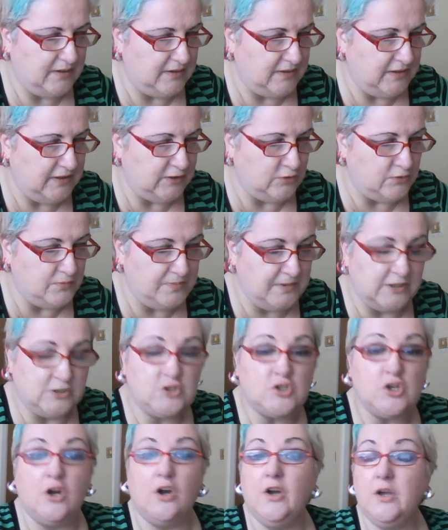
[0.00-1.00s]
it could be a
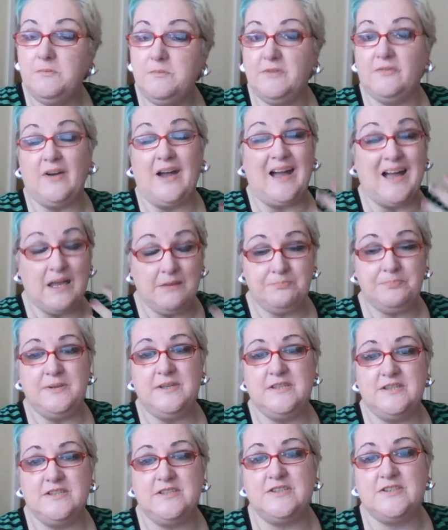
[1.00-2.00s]
time of
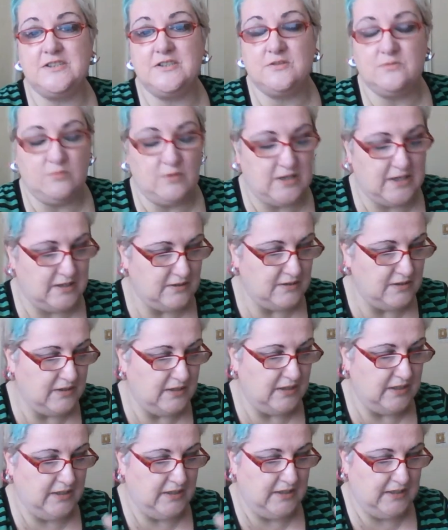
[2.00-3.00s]
happiness as well,
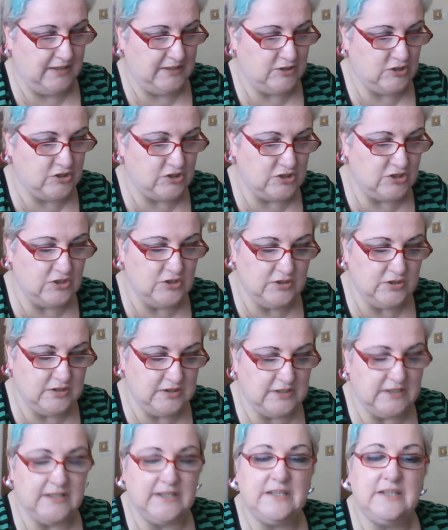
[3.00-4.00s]
and
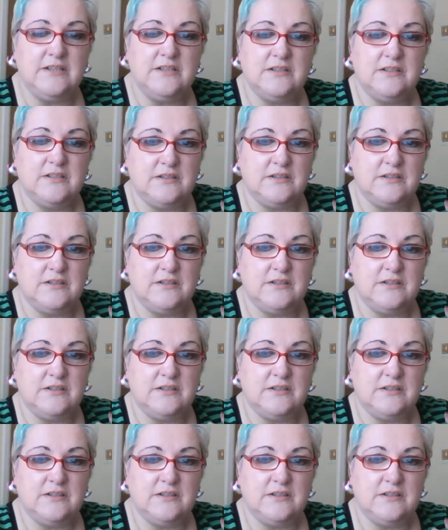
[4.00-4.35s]
certainly